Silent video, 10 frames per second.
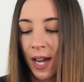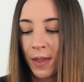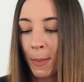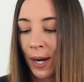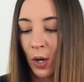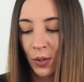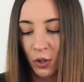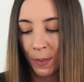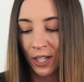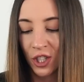and the buyer
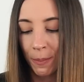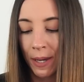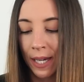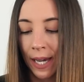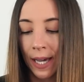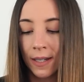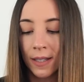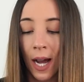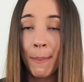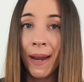also paid shipping,
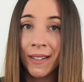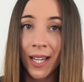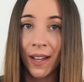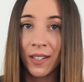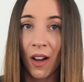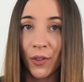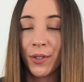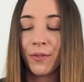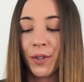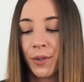and I paid
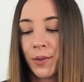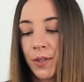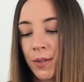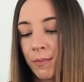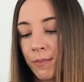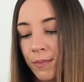$10 for those.